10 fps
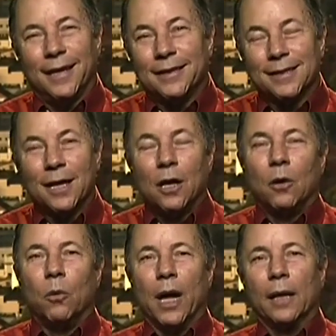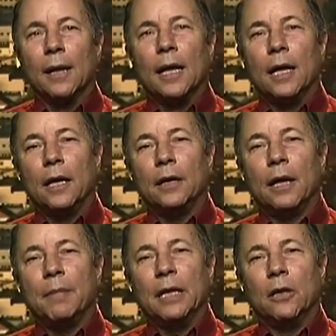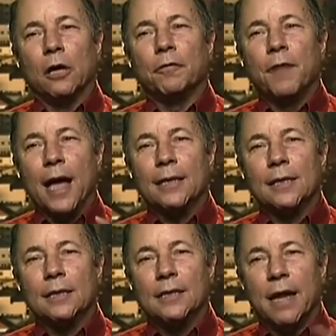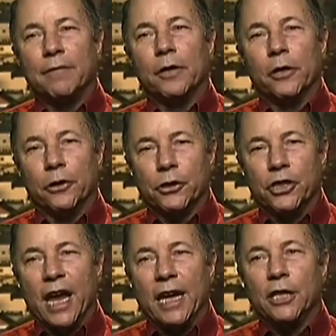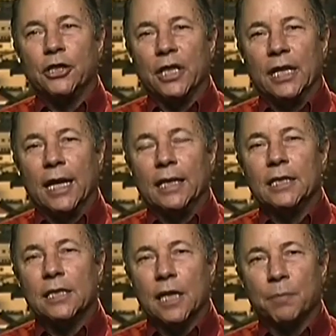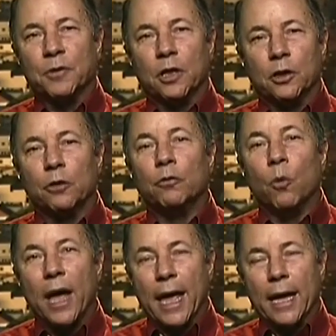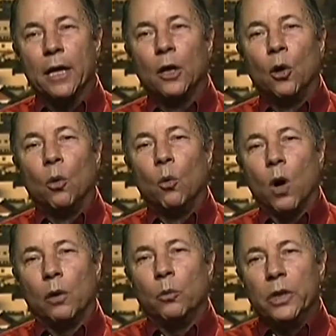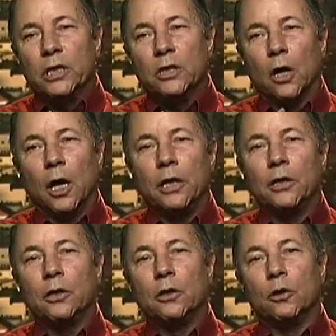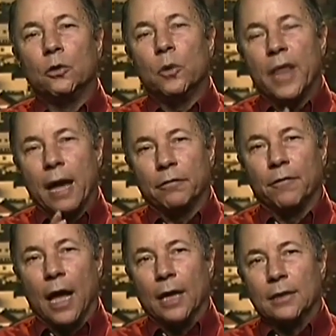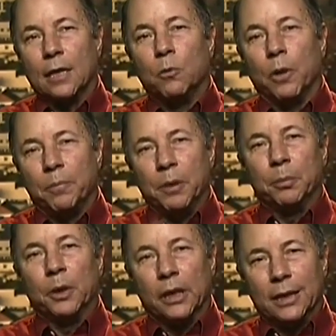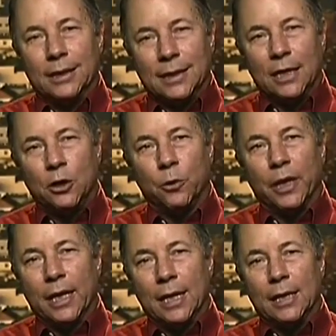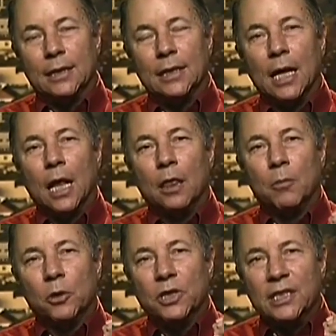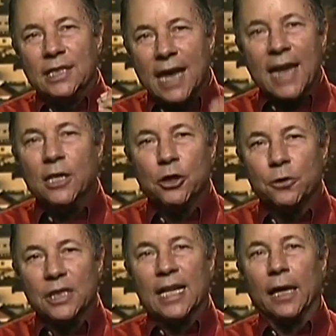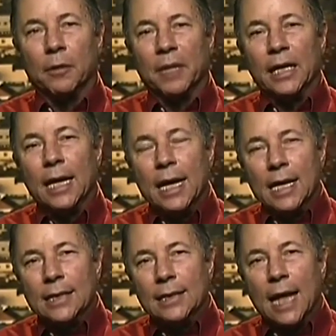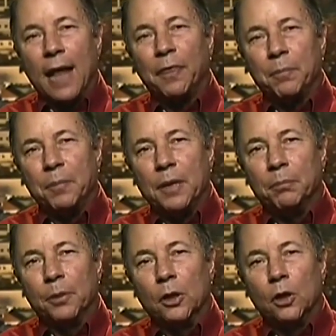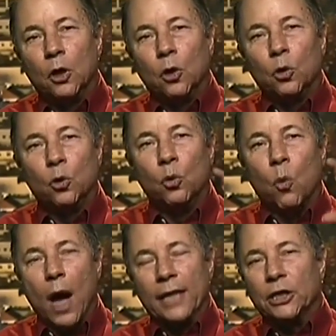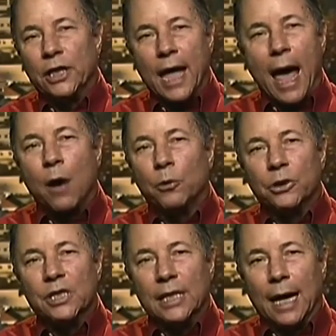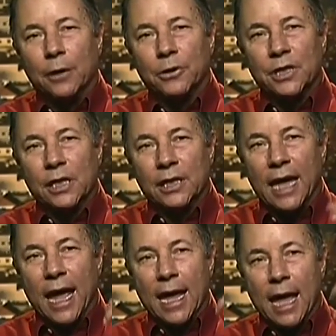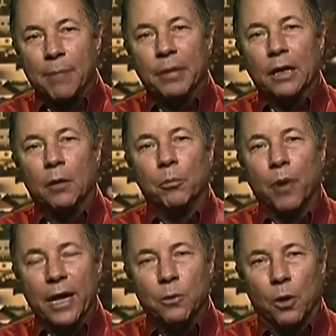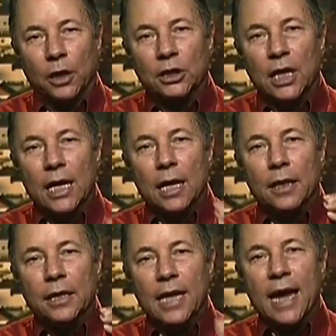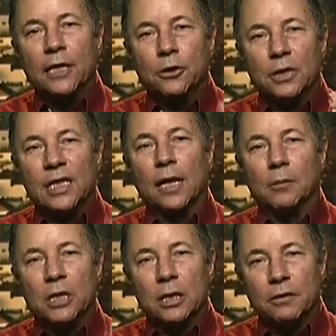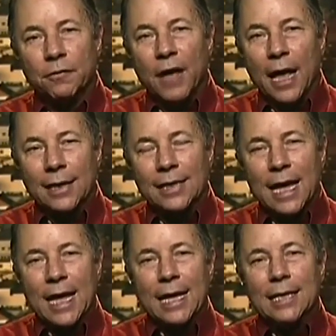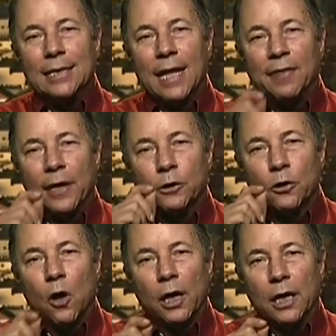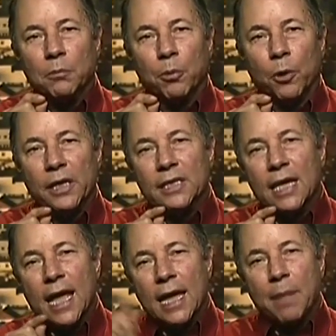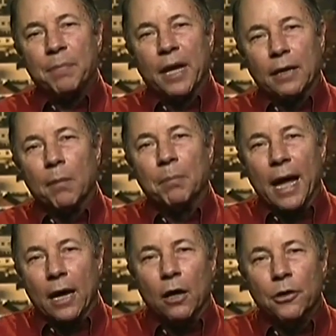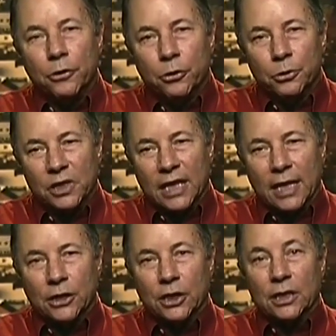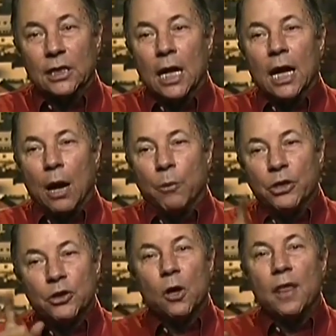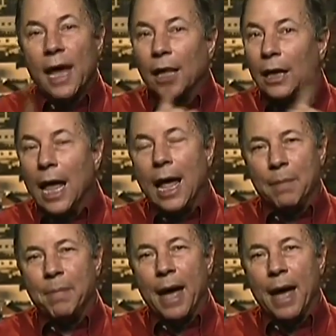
Yes. Well, I mean, look, Fox is never going to change in any substantive way. What we started to do with Outfoxed and what people are continuing is the most dangerous element is not the people who watch it hours and hours a day and become brainwashed. The dangerous element is Fox is that their talking points get picked up by other news stations. And we saw that a lot